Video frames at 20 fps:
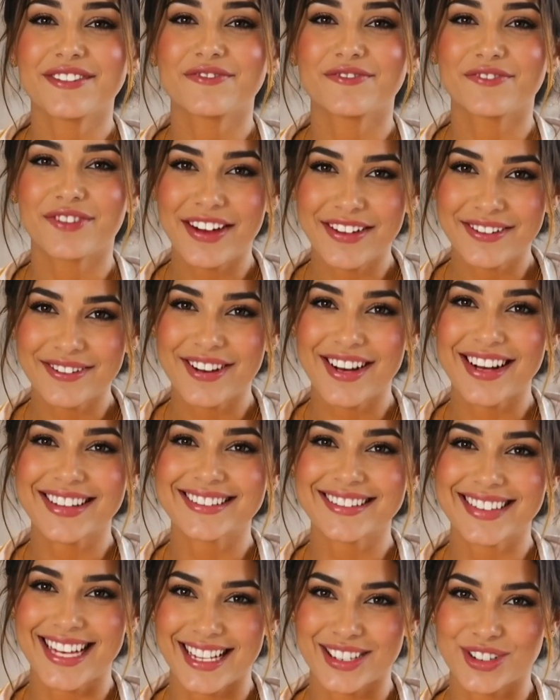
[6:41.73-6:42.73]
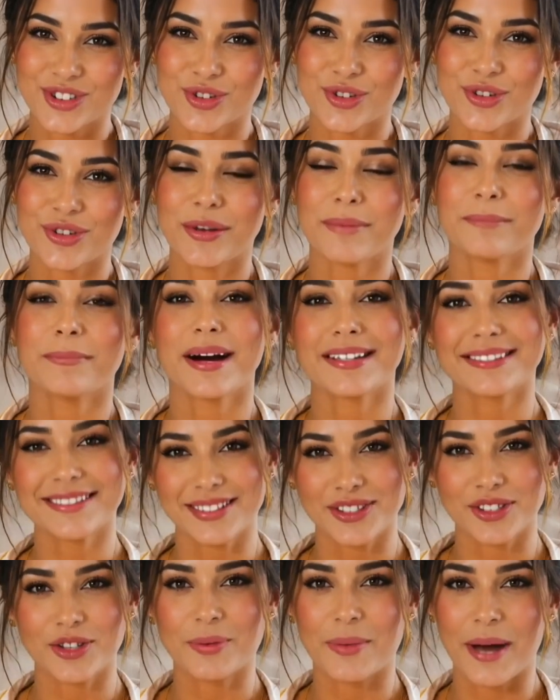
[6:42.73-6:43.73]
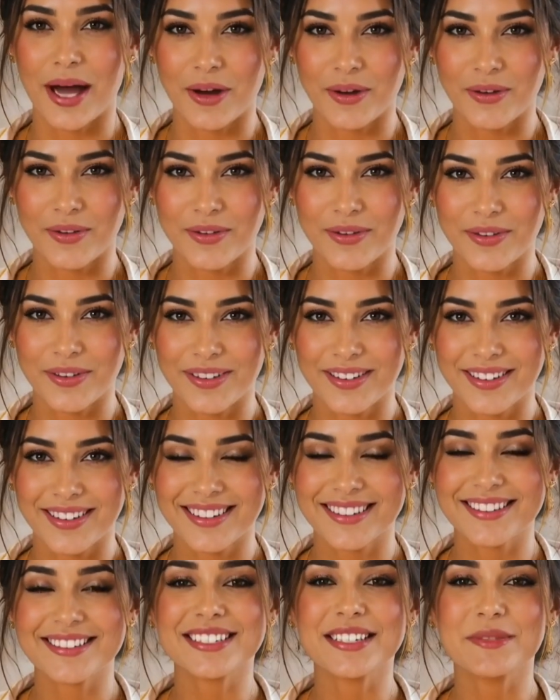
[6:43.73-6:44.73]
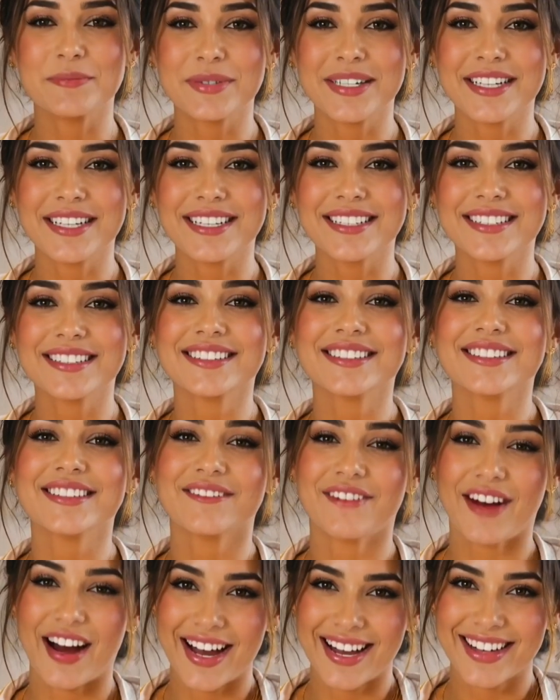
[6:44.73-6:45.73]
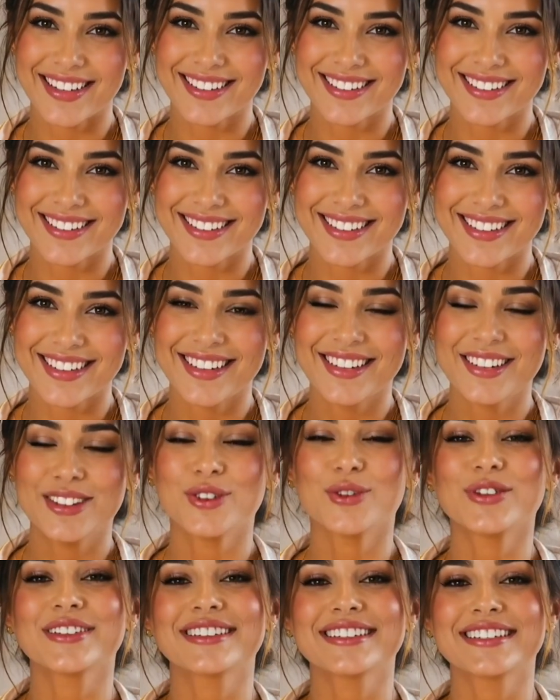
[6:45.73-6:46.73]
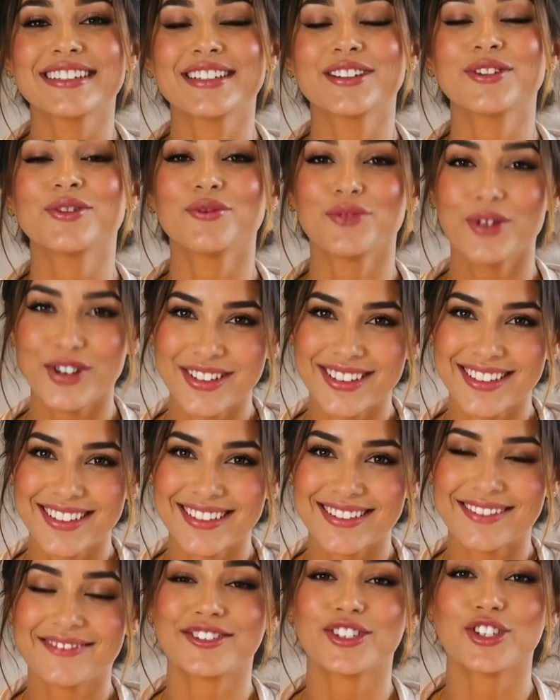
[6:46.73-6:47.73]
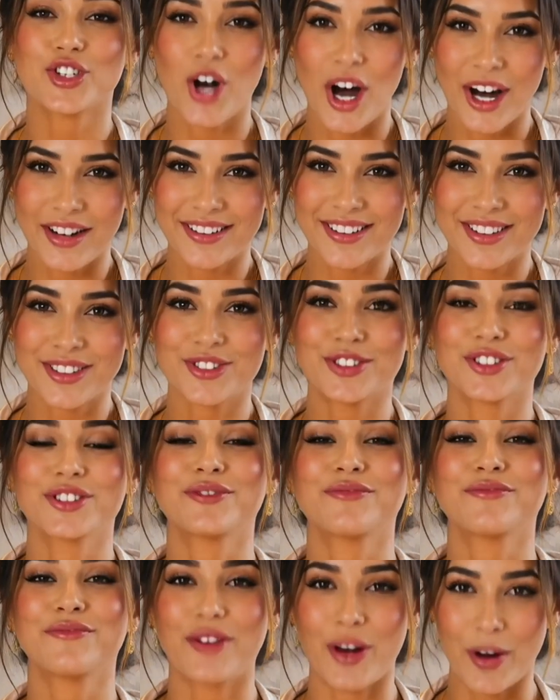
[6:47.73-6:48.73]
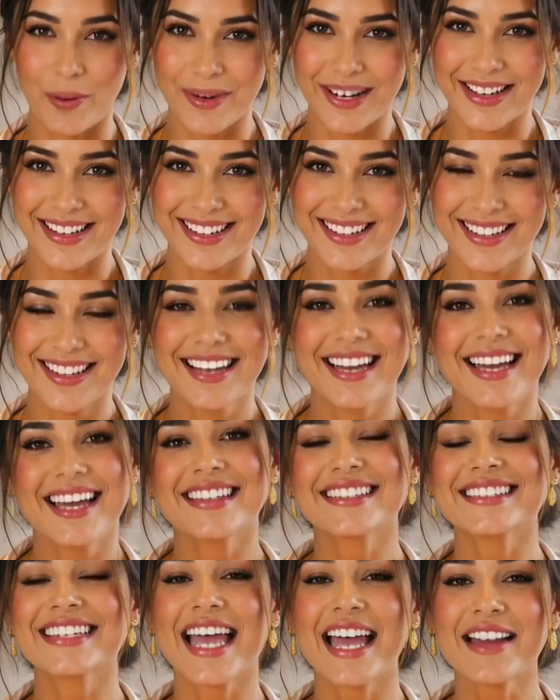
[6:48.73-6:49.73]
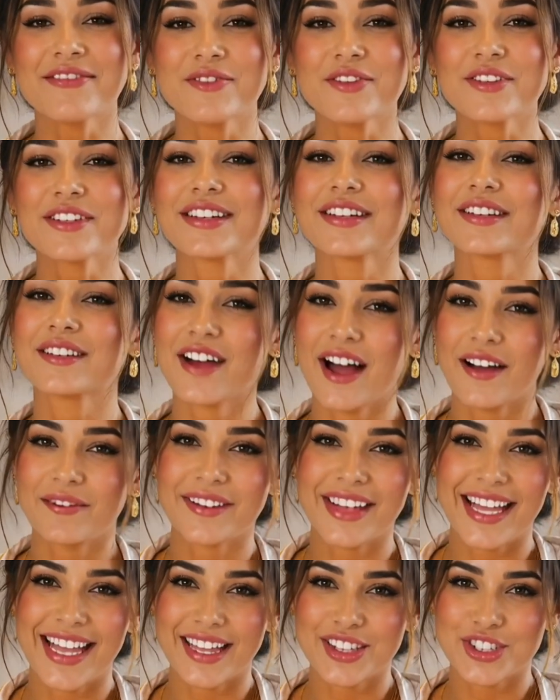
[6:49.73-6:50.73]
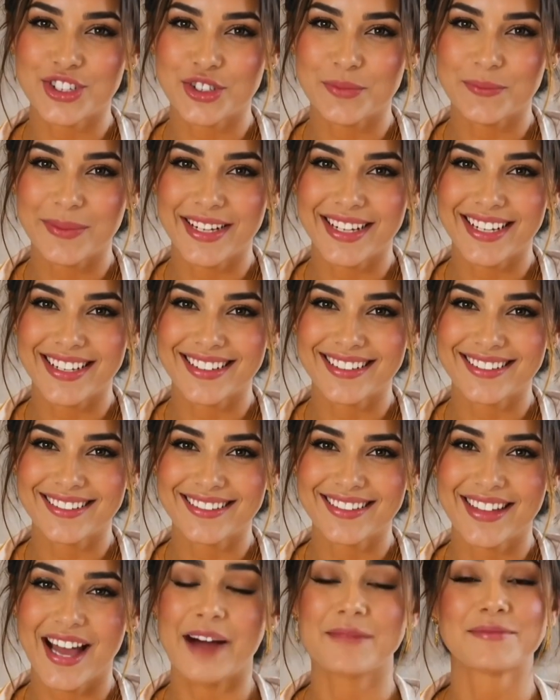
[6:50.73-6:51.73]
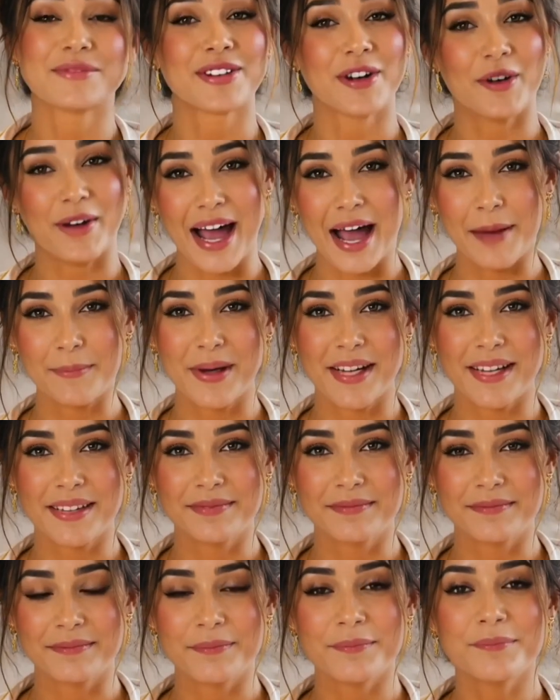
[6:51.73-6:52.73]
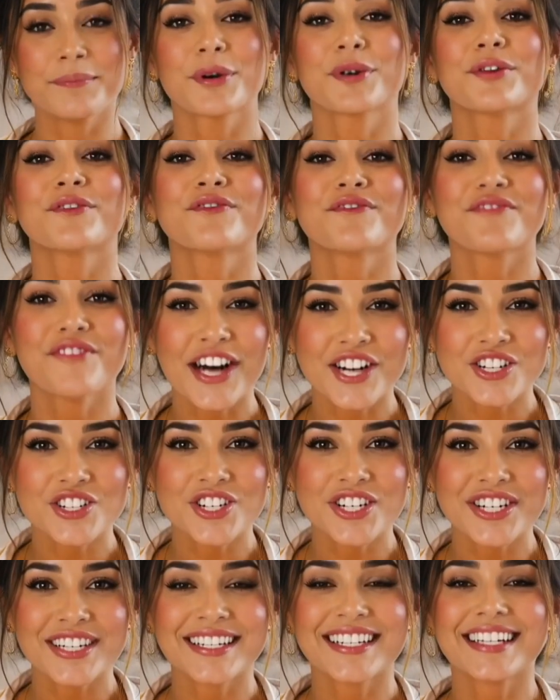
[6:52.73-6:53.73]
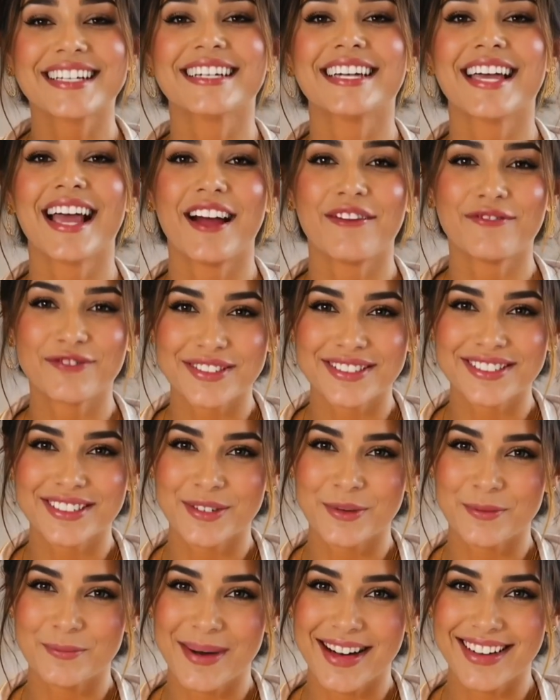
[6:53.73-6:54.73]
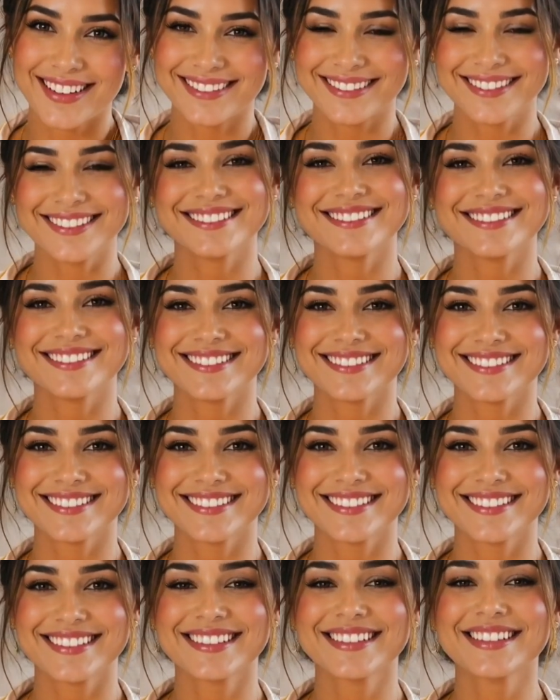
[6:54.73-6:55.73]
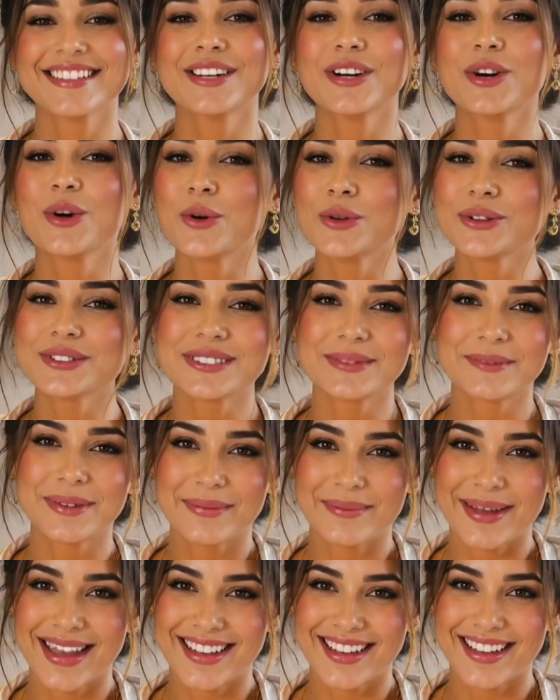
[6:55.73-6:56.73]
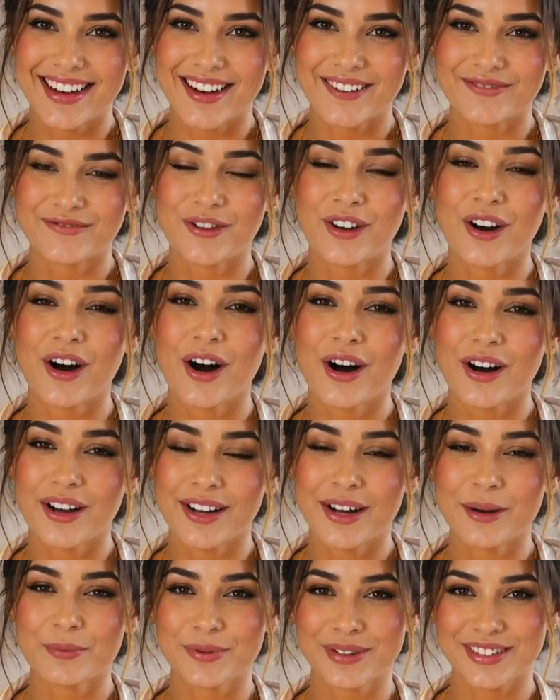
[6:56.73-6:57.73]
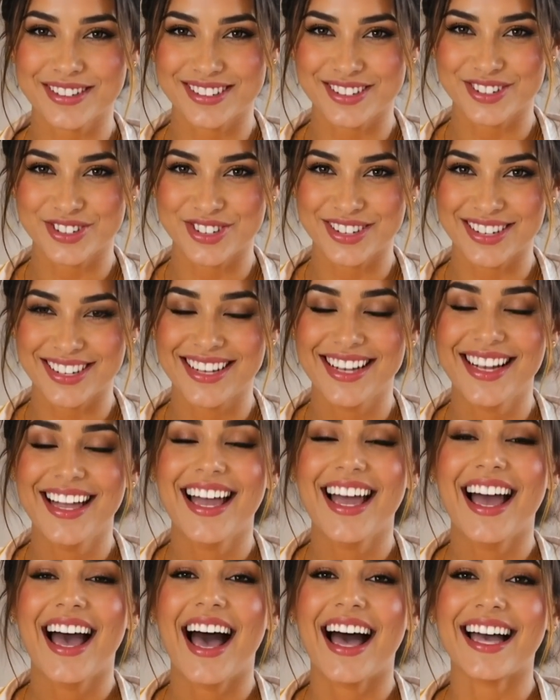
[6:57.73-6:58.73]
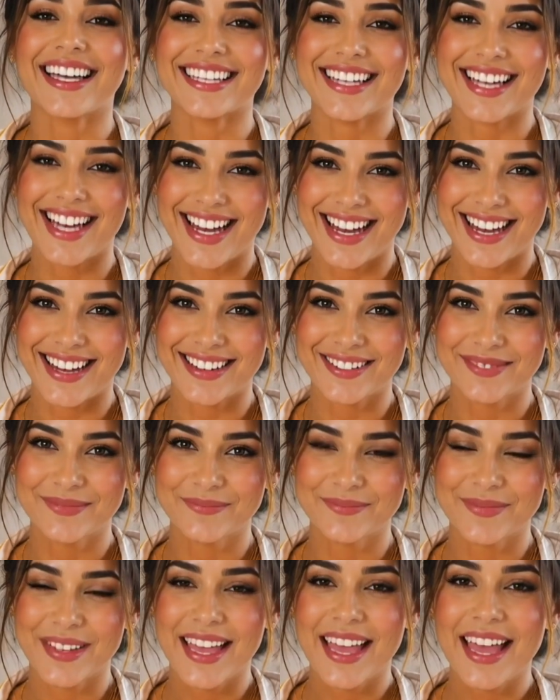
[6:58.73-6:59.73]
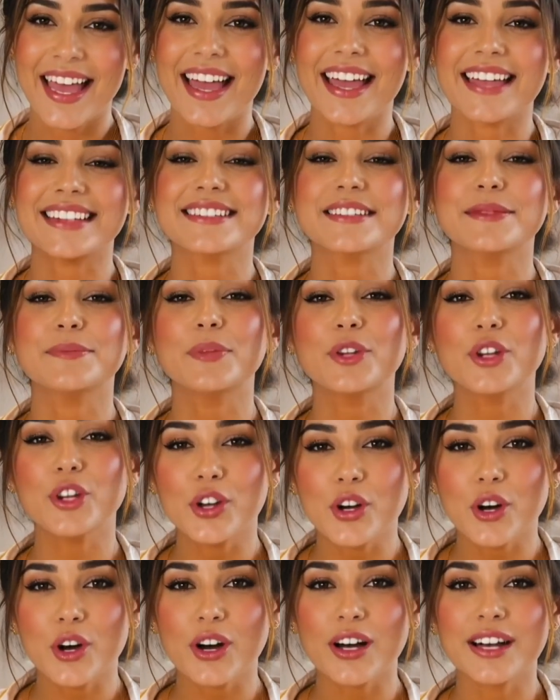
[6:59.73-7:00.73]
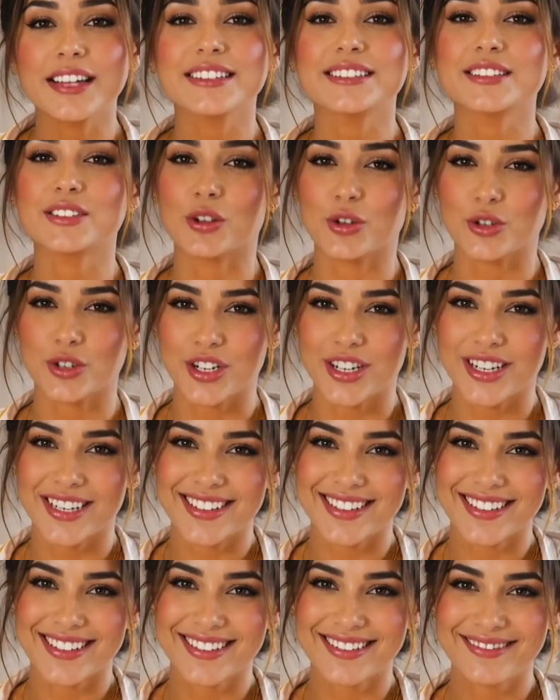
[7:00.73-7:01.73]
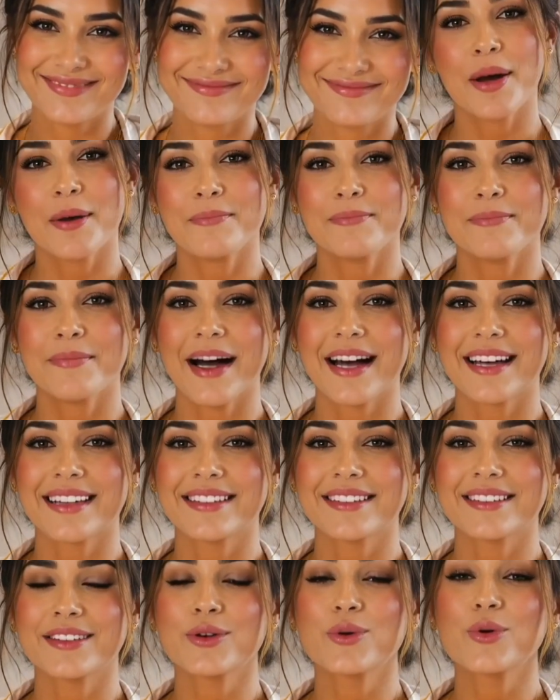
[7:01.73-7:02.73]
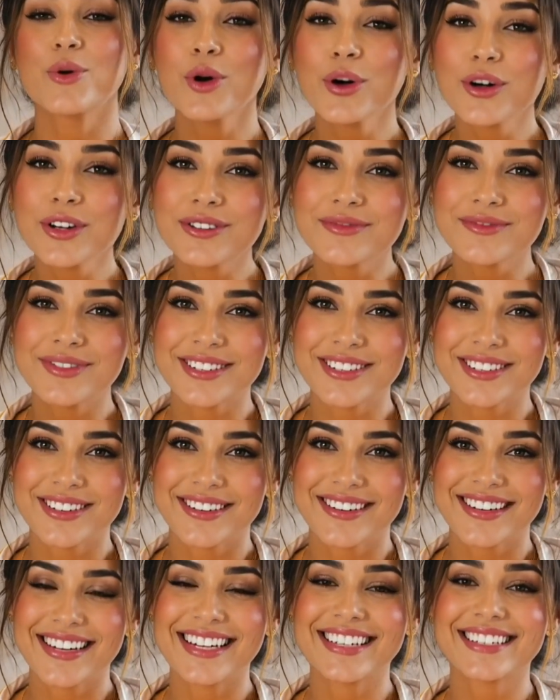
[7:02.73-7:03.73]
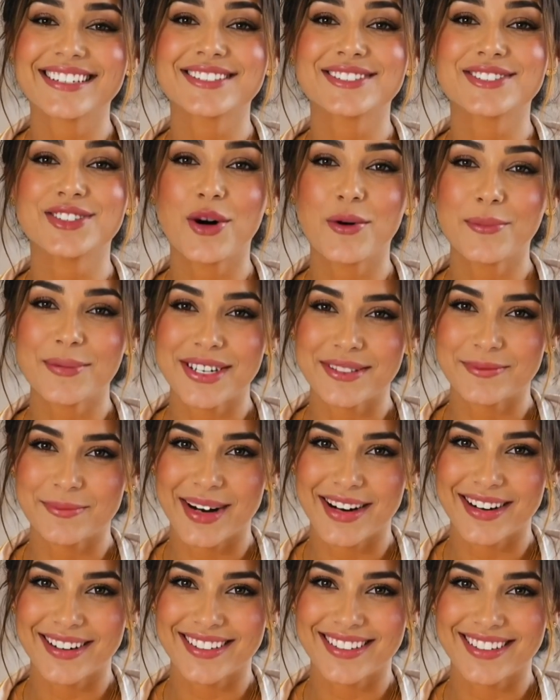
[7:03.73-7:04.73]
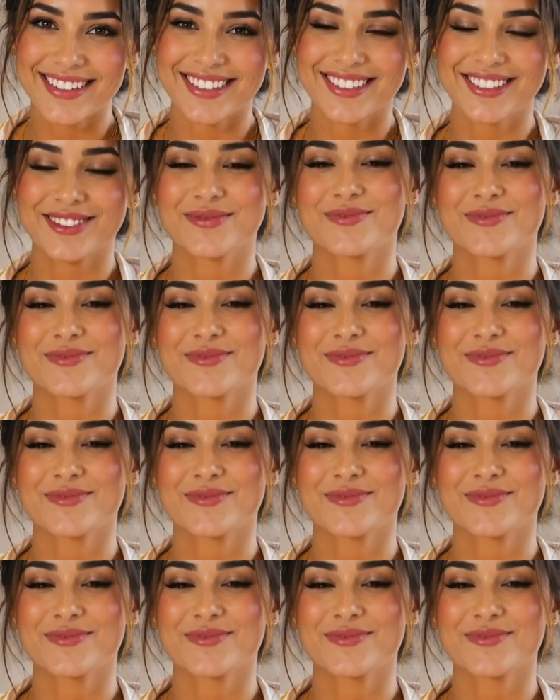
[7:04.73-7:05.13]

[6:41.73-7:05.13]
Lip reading: of flavor and texture that melts in your mouth. Simply divine. You can see the richness of the chocolate just flowing. It's everything a lava cake should be. I'm so happy. Perfection in every single bite. This is the ultimate payoff for all our precision and care. It's pure indulgence. But the world of dessert is so much bigger than just